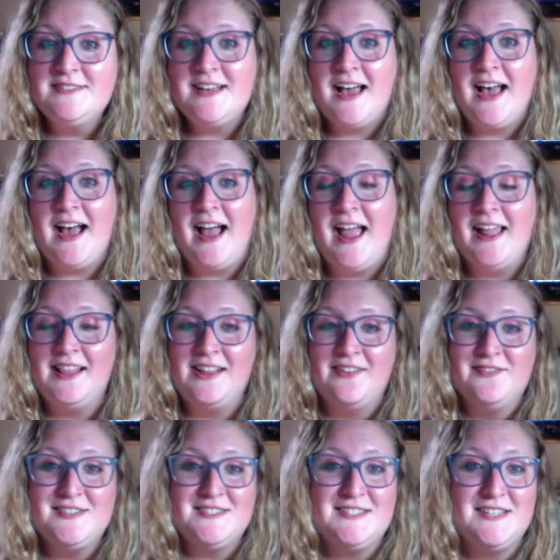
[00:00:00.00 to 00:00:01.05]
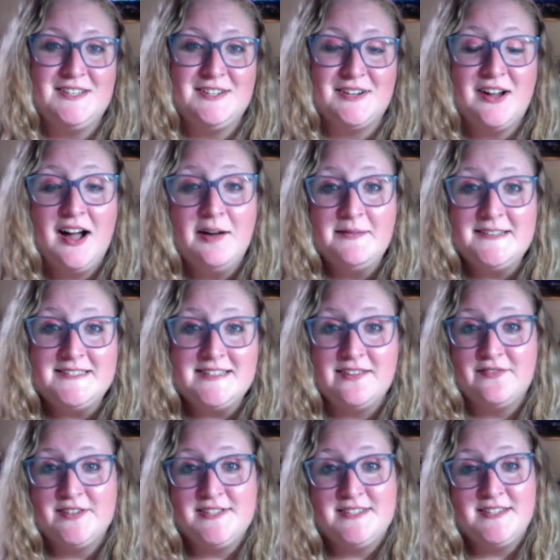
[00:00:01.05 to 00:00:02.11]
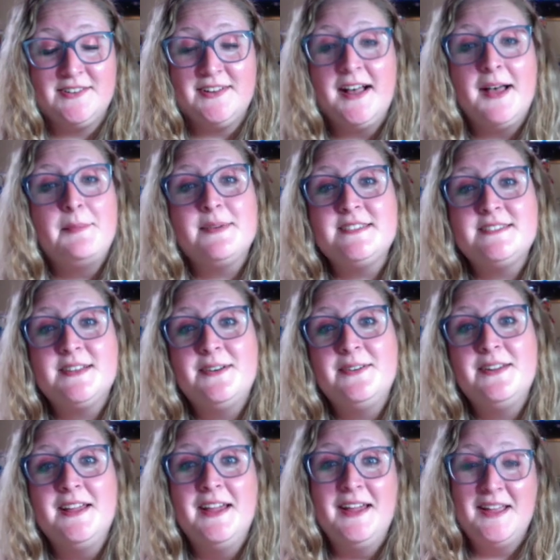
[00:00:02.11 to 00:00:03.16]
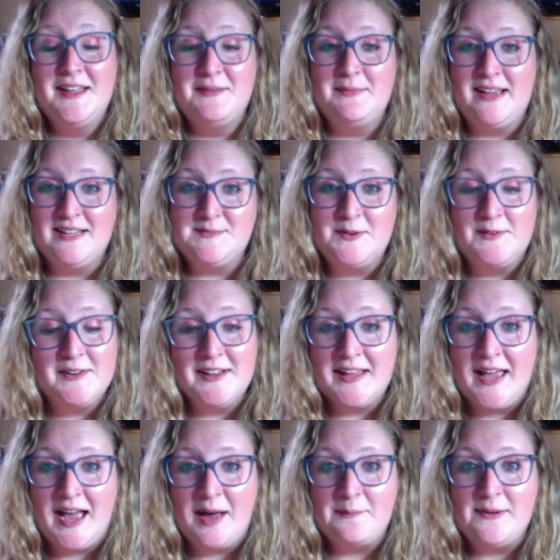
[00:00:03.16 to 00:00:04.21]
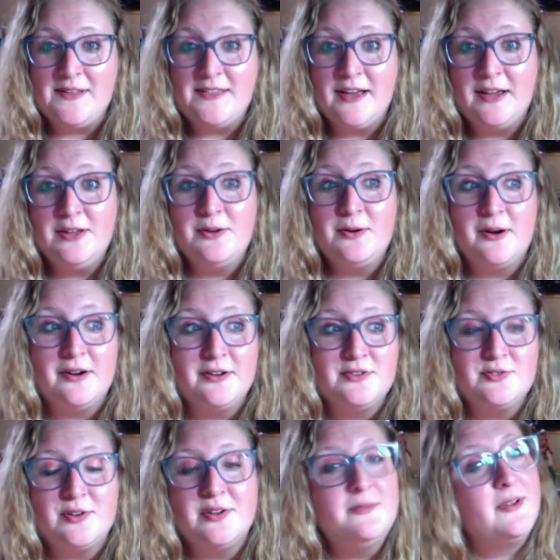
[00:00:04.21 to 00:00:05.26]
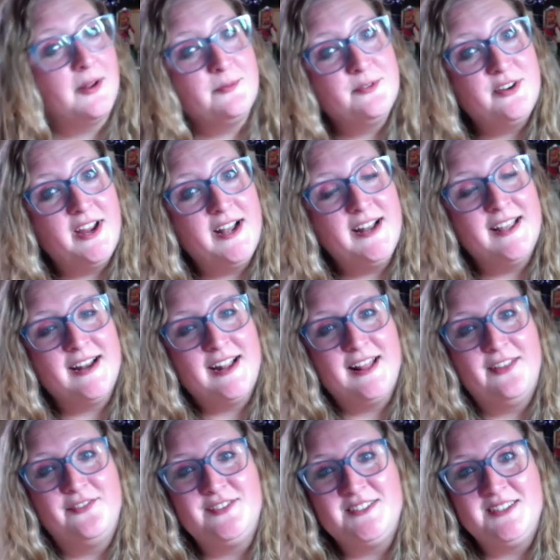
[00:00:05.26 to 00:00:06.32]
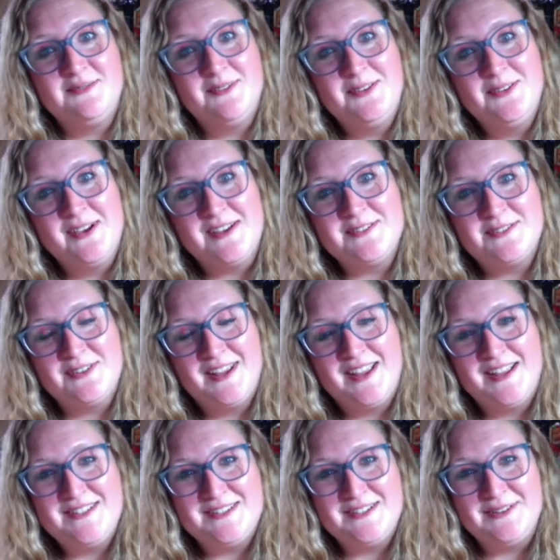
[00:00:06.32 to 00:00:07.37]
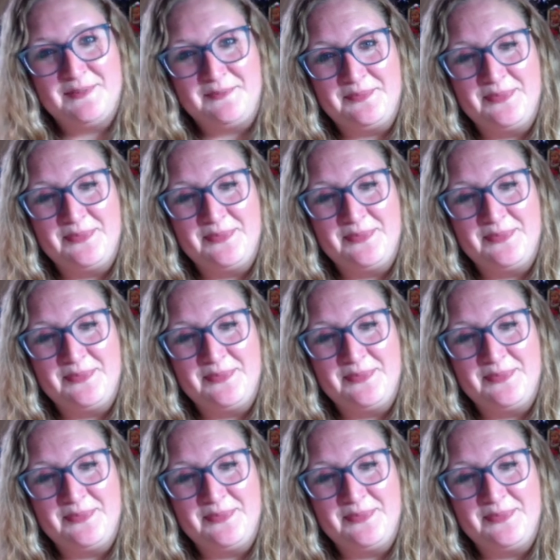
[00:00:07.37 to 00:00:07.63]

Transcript: I love to see your comments every single episode. It makes me really happy that you are enjoying what I'm creating, and I love to see what you guys create too.